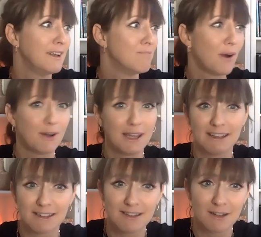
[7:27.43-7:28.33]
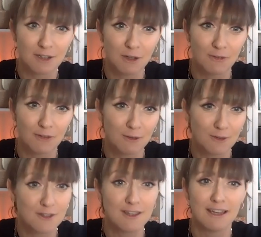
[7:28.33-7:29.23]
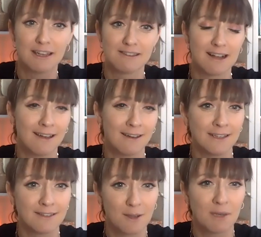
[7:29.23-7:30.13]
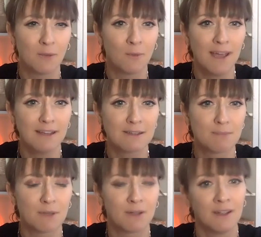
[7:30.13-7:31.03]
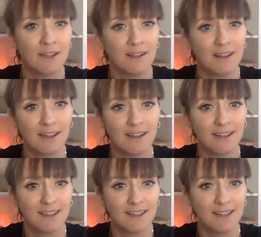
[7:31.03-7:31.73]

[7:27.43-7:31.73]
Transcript: embarking in such curiosity and delight in so many ways, but like,